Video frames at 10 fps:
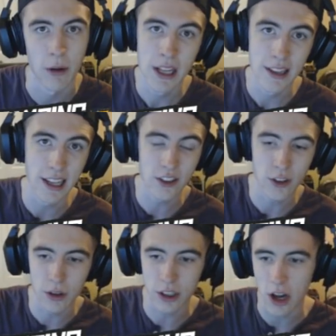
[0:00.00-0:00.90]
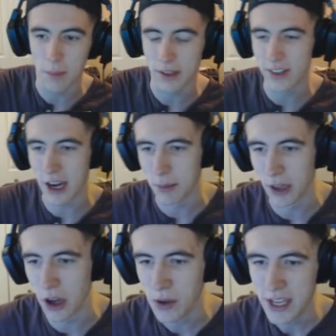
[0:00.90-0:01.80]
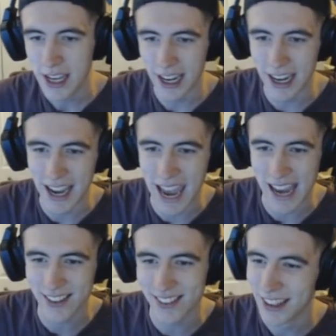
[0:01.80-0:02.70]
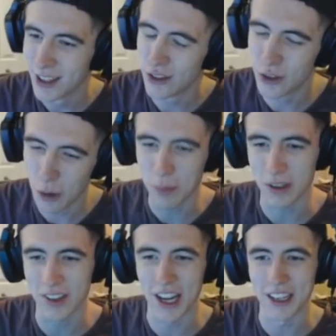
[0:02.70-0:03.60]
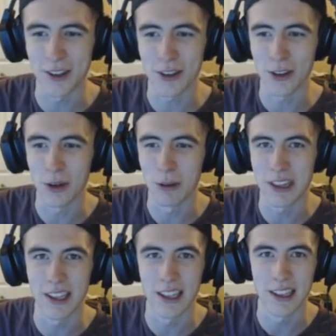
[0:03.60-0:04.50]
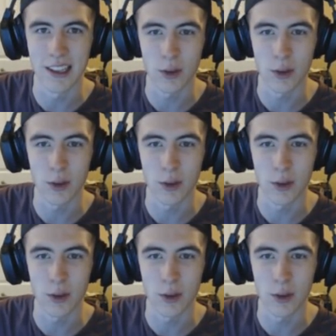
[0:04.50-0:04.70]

now? Let us know in the comments down below. Uh, X, super excited you're doing with the,